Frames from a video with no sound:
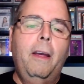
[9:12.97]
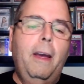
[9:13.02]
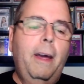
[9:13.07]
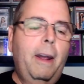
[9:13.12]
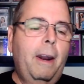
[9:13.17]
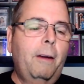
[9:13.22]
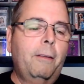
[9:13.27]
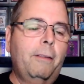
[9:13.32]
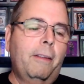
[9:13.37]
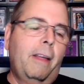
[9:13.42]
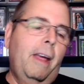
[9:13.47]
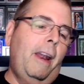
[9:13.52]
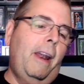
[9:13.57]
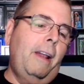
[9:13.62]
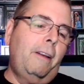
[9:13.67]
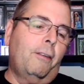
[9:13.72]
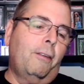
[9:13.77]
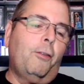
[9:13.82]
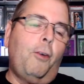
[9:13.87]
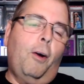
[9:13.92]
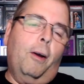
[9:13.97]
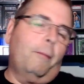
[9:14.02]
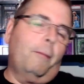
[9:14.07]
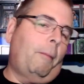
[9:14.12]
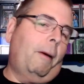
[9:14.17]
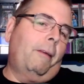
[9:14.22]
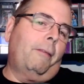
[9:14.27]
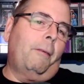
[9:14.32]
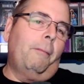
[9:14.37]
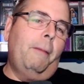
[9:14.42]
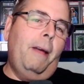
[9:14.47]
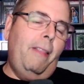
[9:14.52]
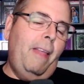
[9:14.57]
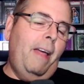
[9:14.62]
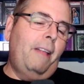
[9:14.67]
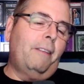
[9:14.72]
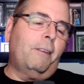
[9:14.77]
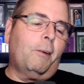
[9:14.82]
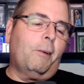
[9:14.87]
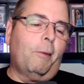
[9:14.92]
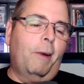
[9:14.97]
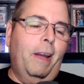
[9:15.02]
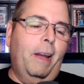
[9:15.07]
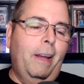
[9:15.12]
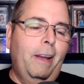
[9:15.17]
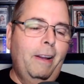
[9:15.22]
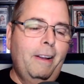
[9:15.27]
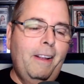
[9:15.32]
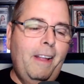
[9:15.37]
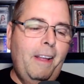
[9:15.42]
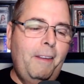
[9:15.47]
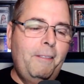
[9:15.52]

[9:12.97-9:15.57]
And I just thought to myself, man, that's great.